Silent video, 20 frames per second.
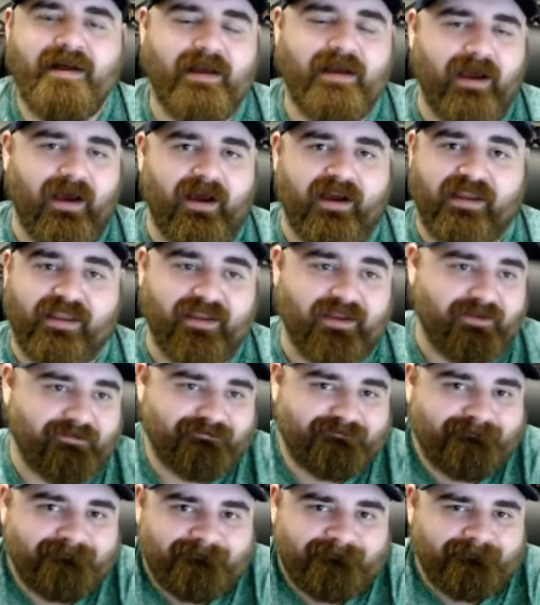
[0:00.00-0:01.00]
uh,
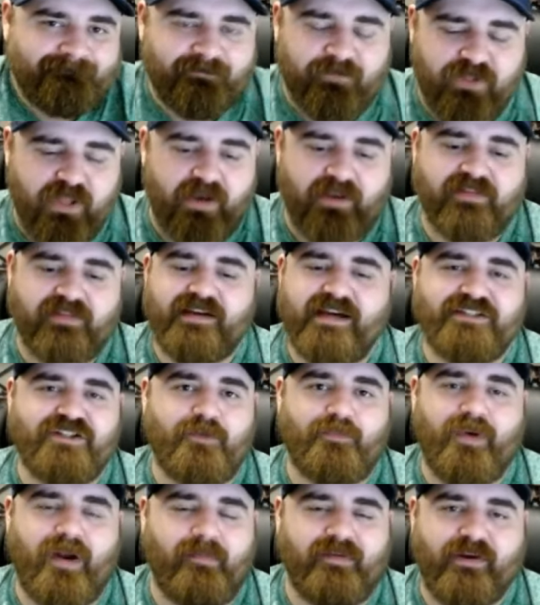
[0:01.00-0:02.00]
again. None of these guys are
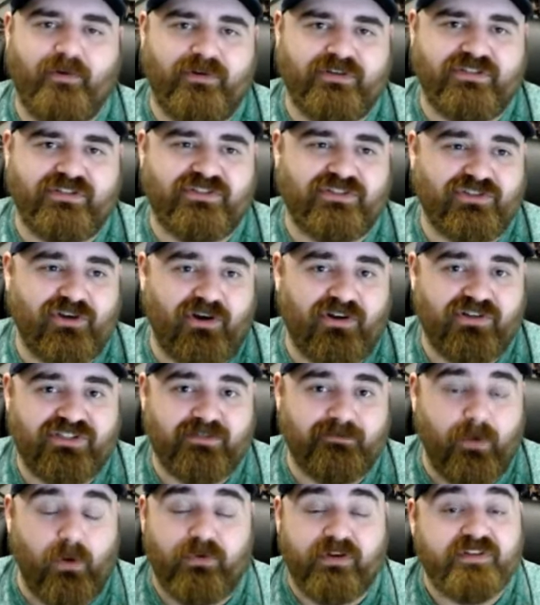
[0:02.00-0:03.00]
probably going to start.
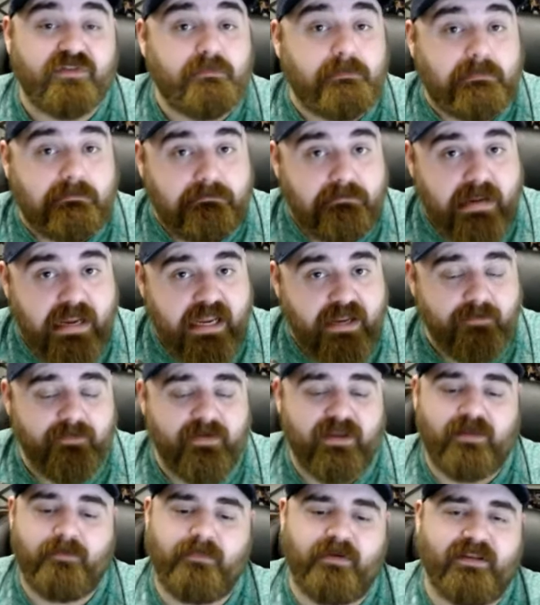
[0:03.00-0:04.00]
Sabonis
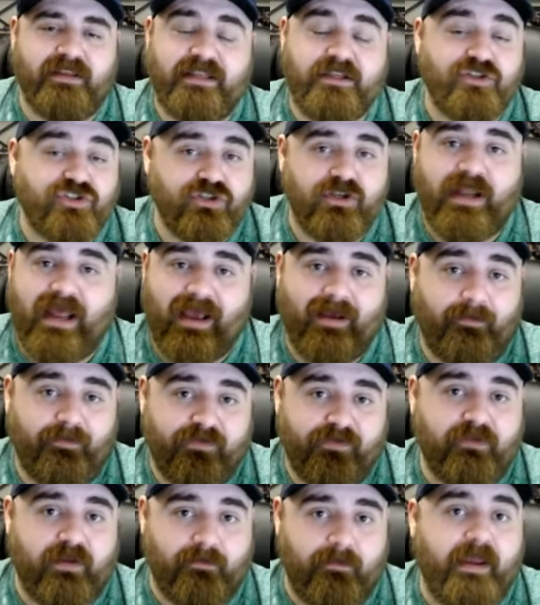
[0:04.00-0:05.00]
maybe, but he should
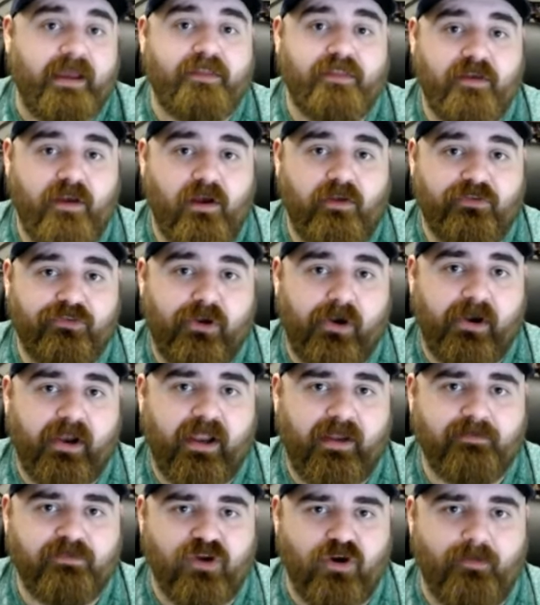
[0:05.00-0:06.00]
absolutely make the All Star
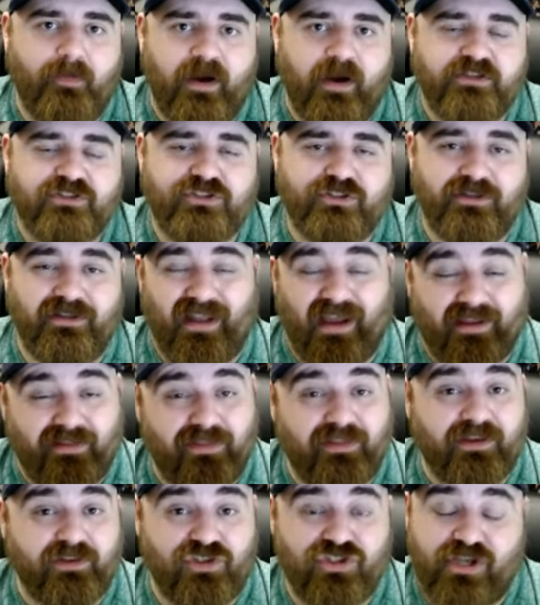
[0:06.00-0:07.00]
game. Domas should. I
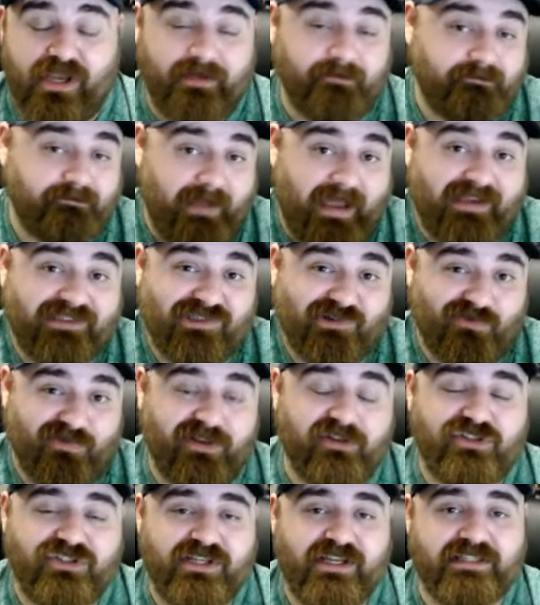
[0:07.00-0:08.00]
think Chet has a
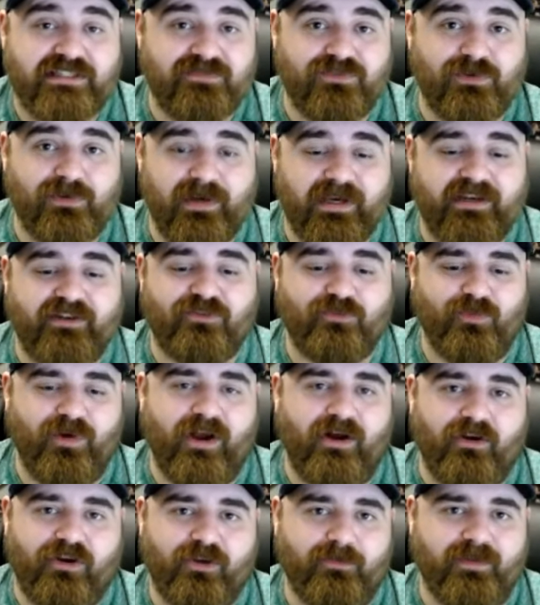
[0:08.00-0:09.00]
real chance of doing it as
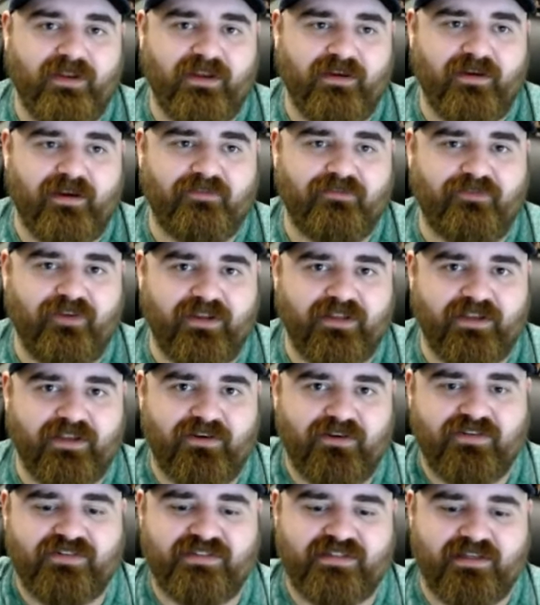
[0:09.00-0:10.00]
well. Could be a, a fun year
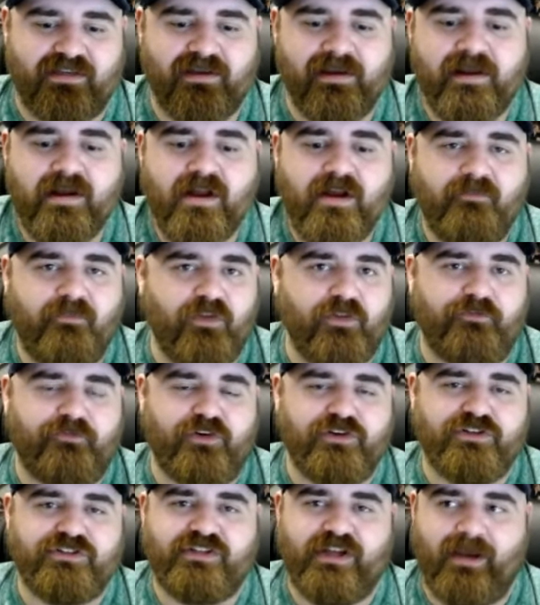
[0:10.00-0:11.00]
to see for the
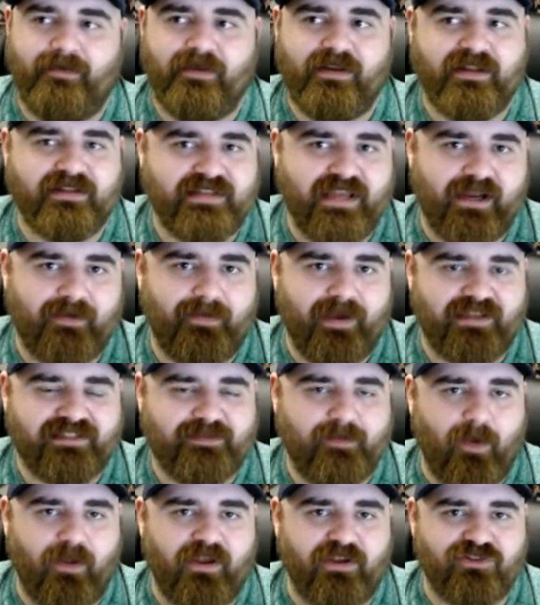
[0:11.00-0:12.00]
first time in Gonzaga
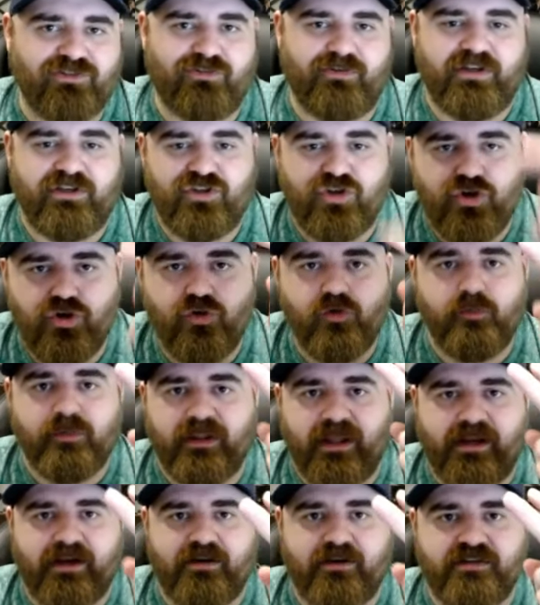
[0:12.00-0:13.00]
basketball history, two
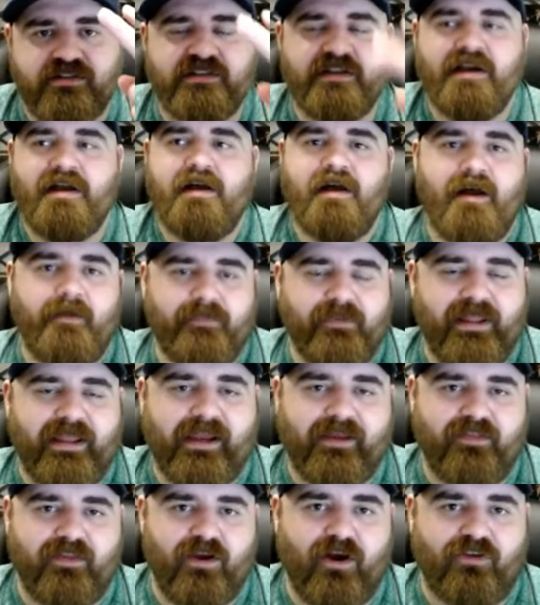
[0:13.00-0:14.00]
players playing
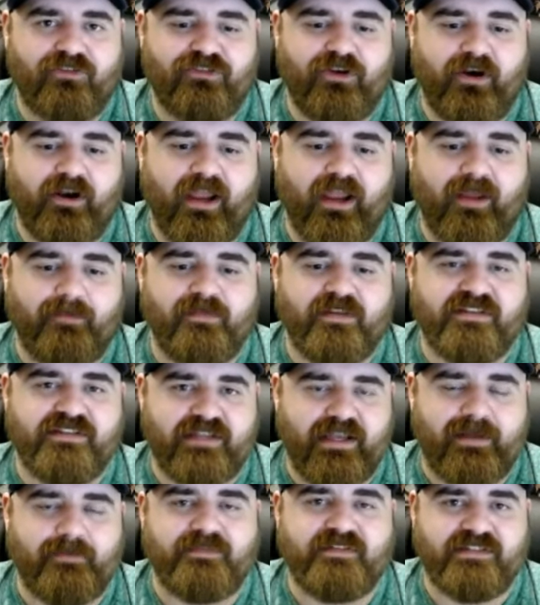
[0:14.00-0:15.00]
in the All Star game the
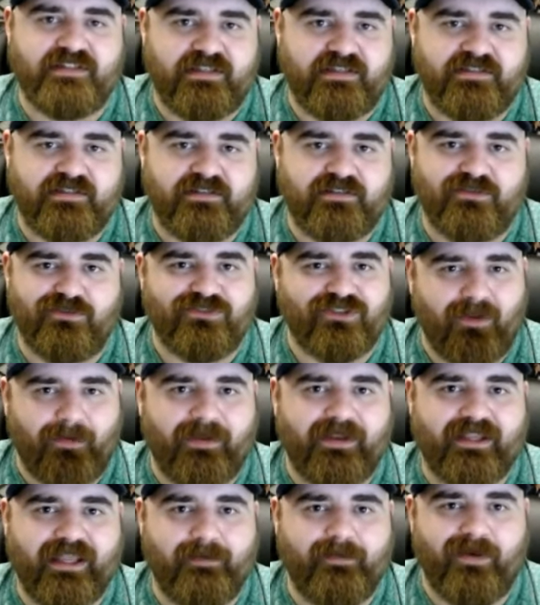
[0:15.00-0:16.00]
same season. So something
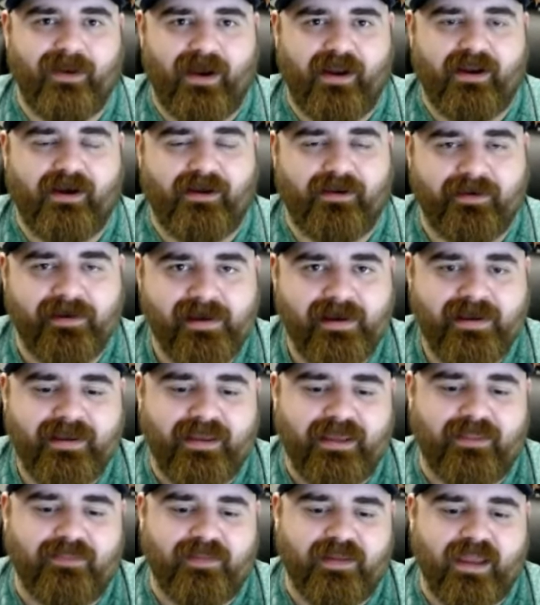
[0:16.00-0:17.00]
to keep an eye on
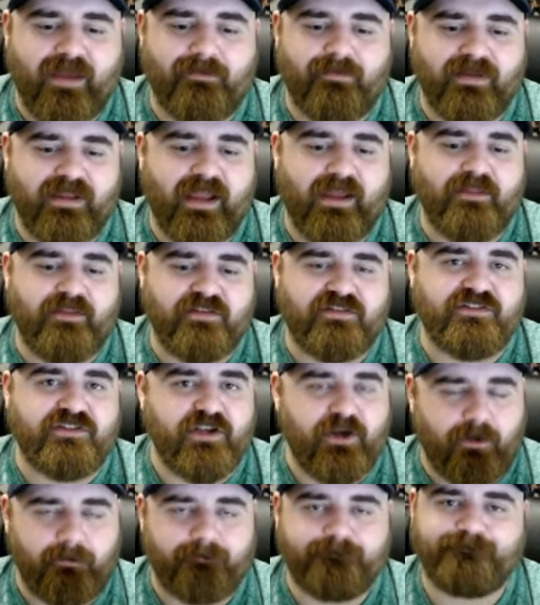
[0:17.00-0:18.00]
in the NBA this
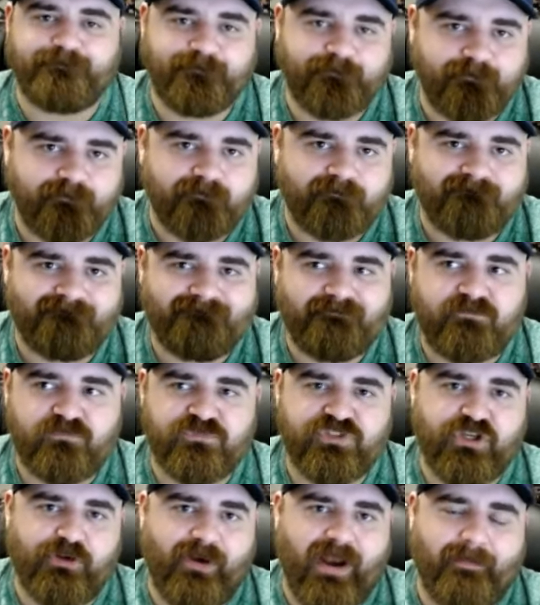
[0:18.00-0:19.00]
year.
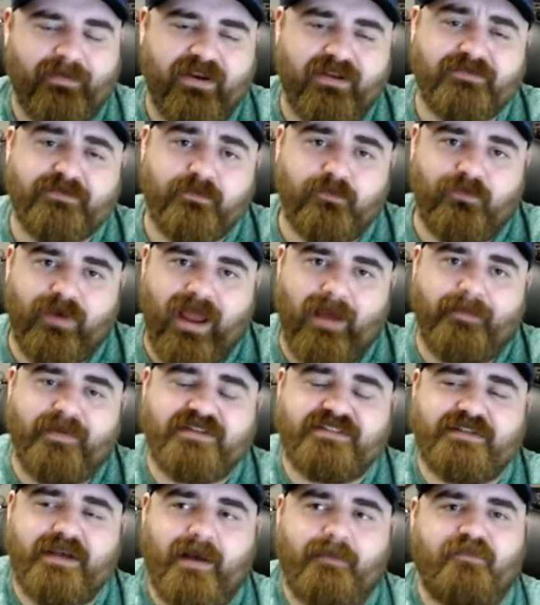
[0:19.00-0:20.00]
That's going to wrap it up. Wrap
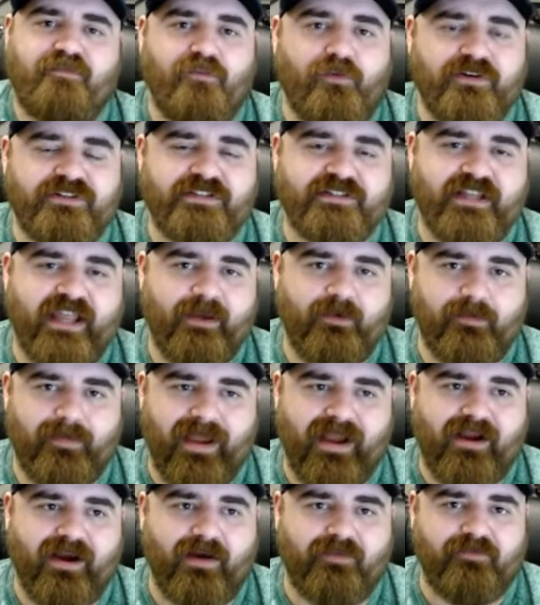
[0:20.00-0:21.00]
us up for today. We'll be
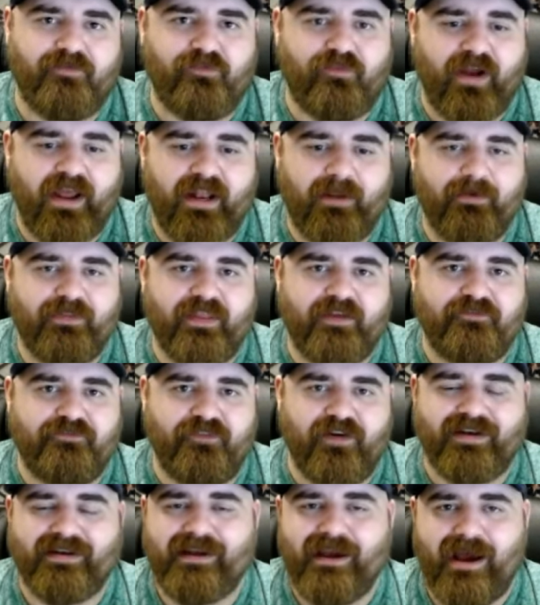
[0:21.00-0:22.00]
back on Friday with a
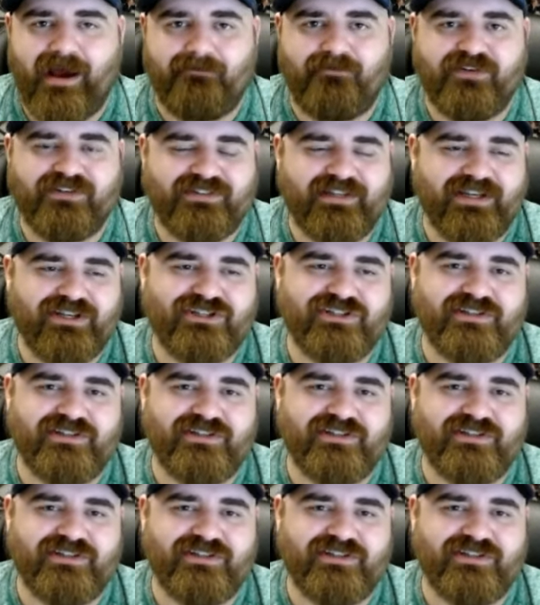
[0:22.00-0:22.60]
fun conversation